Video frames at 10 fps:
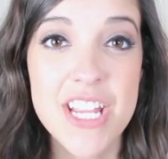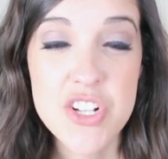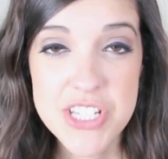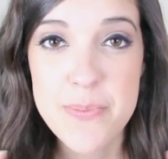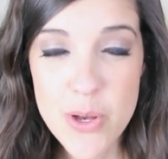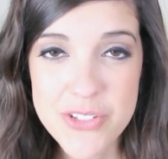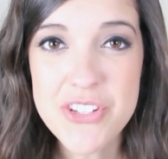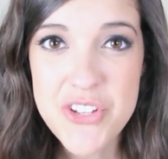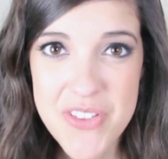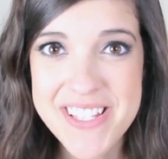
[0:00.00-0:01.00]
And you're supposed
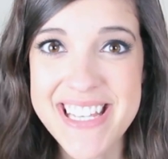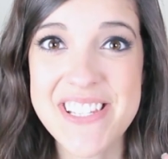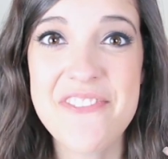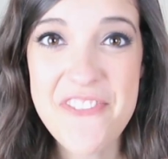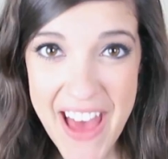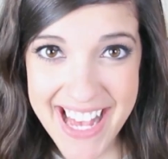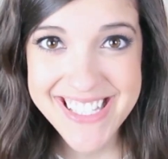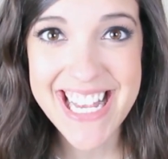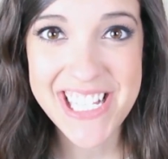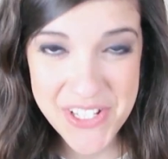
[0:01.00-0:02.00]
to do this as
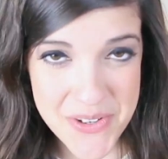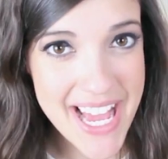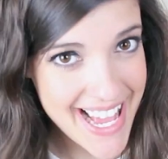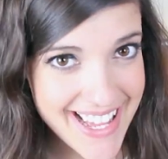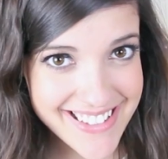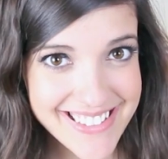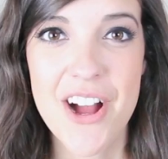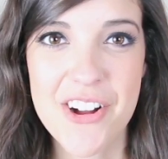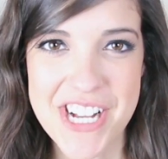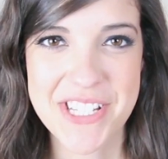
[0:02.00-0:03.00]
fast as you can.
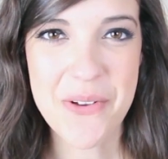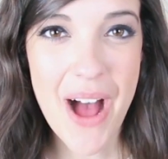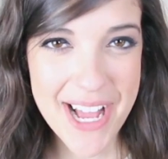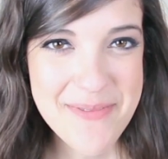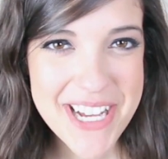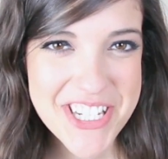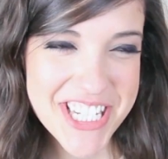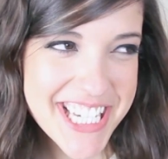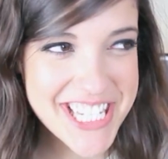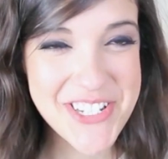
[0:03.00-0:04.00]
All right, so I'm
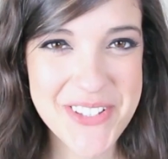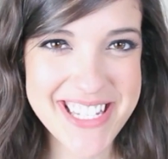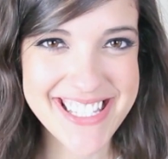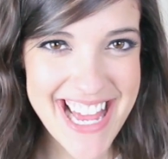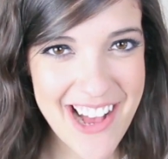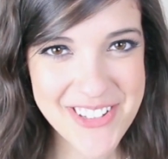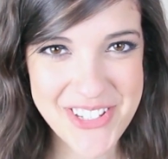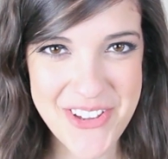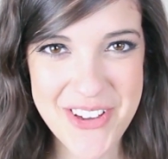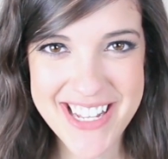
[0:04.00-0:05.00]
actually gonna do this now
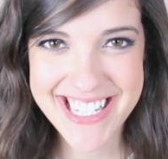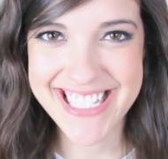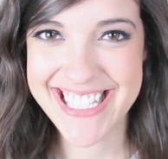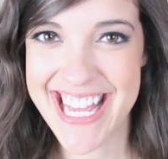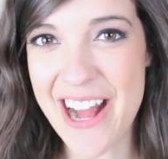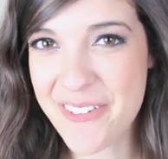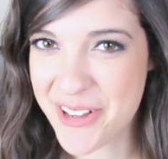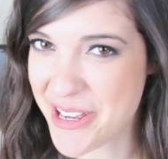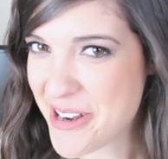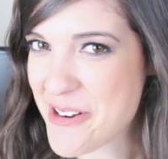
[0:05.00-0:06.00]
so you guys can see how
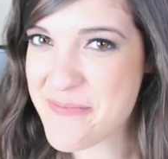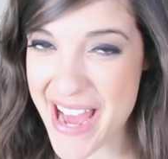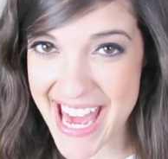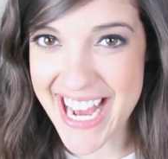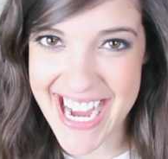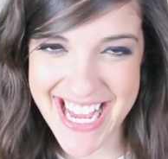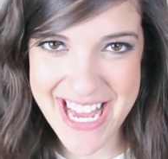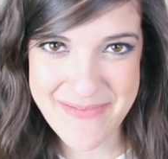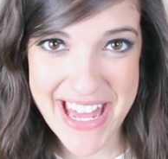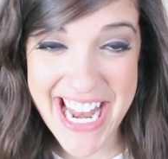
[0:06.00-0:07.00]
good or bad I
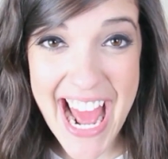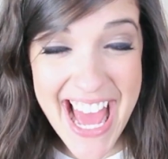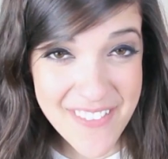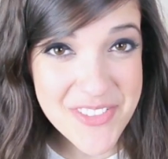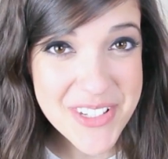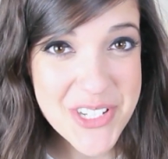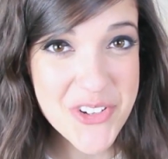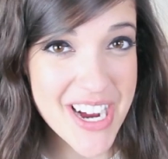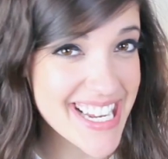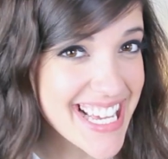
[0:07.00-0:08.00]
am at it. I haven't really
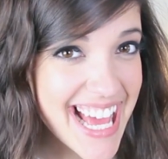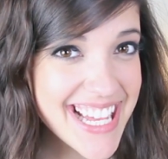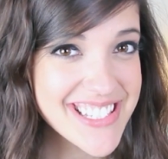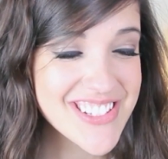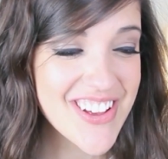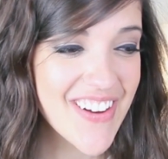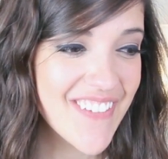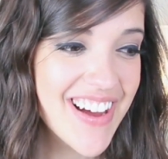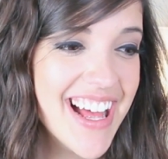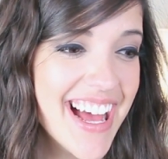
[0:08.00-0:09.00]
tried it yet,
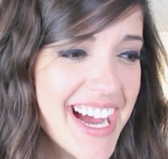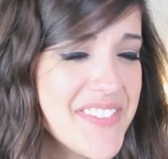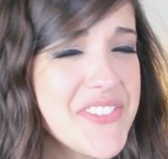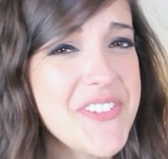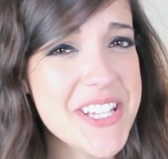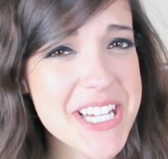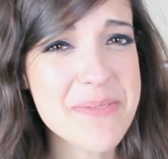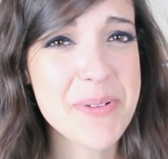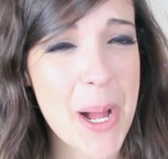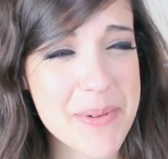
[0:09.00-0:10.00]
so I have a feeling
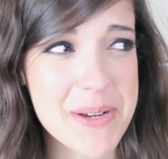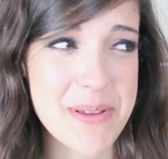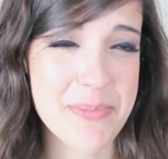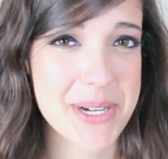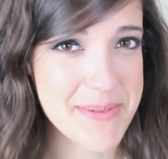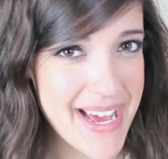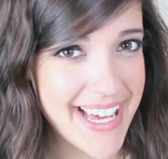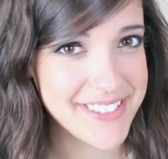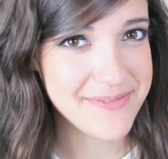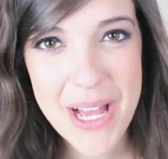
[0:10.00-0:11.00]
I'm probably gonna be pretty bad.
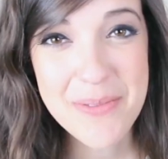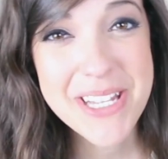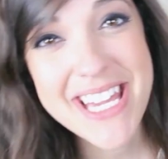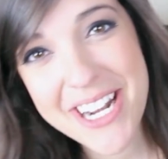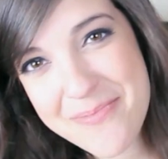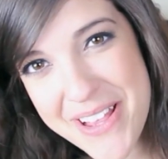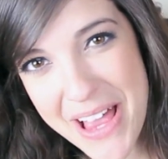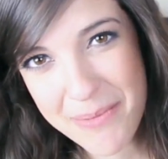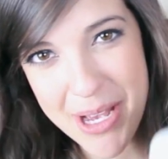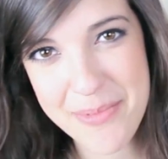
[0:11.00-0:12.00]
I'm looking at it on my
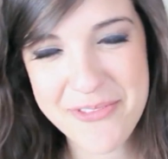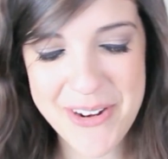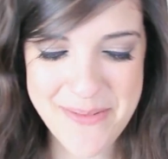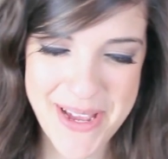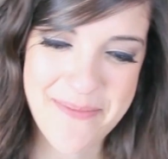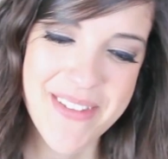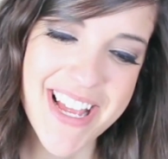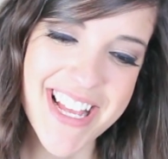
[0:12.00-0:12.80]
laptop in front of me.